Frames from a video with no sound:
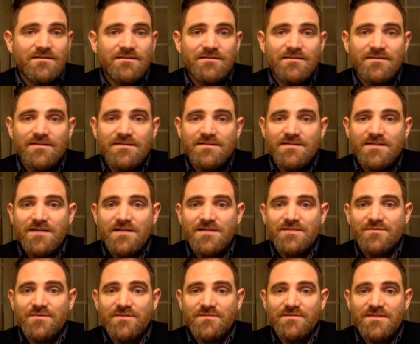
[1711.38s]
let's
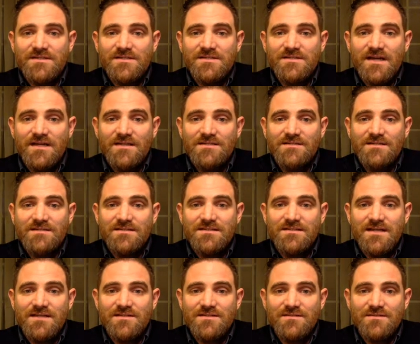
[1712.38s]
test one of his stats that's
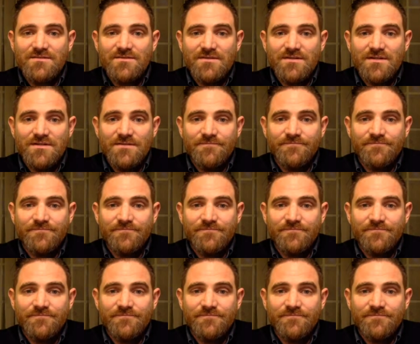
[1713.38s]
not so good.